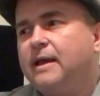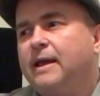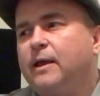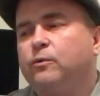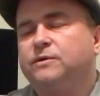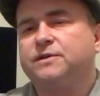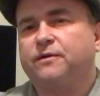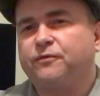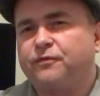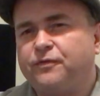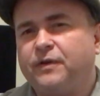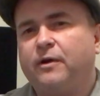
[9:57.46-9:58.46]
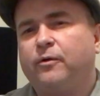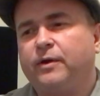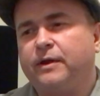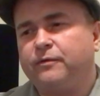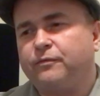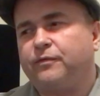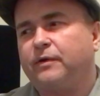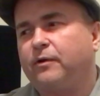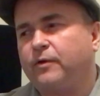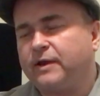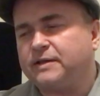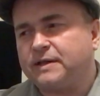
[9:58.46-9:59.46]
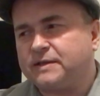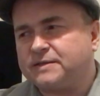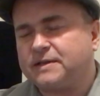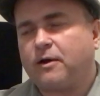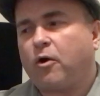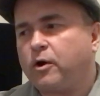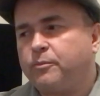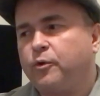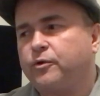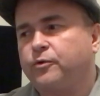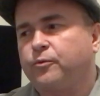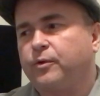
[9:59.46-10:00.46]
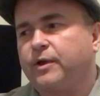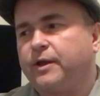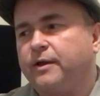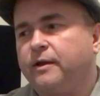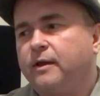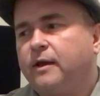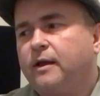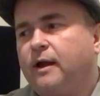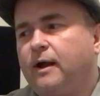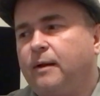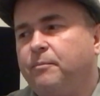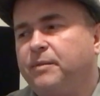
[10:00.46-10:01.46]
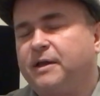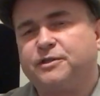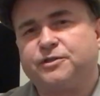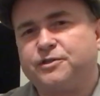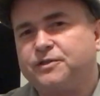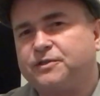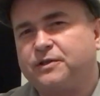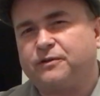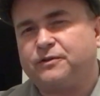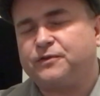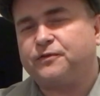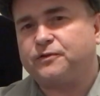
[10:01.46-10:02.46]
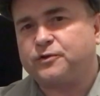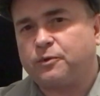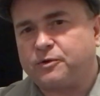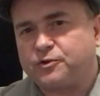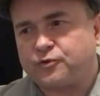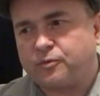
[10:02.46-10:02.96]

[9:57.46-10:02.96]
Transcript: It was a very, very, it's a hard book to read, because you just feel so much